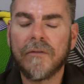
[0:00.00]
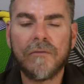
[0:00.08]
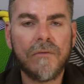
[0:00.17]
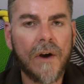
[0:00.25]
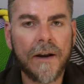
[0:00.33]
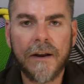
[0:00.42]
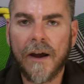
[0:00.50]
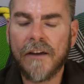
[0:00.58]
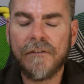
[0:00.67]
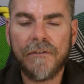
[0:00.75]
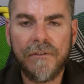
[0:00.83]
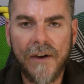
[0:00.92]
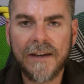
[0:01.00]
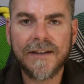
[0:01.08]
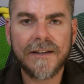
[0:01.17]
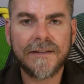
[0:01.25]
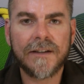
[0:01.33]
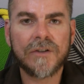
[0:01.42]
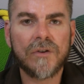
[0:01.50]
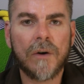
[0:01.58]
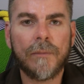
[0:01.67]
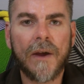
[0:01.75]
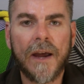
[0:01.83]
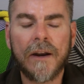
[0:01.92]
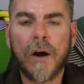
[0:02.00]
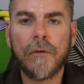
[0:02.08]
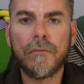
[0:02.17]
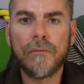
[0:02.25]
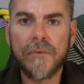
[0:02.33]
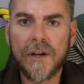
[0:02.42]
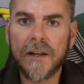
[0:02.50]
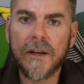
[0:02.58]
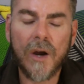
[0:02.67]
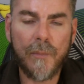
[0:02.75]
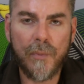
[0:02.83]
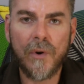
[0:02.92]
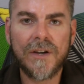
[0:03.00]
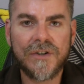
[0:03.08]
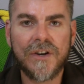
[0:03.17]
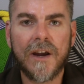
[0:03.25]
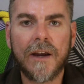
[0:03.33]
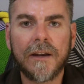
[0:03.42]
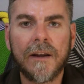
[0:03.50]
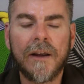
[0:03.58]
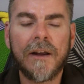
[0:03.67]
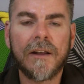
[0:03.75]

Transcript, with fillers: run a fantastic shop and I really appreciate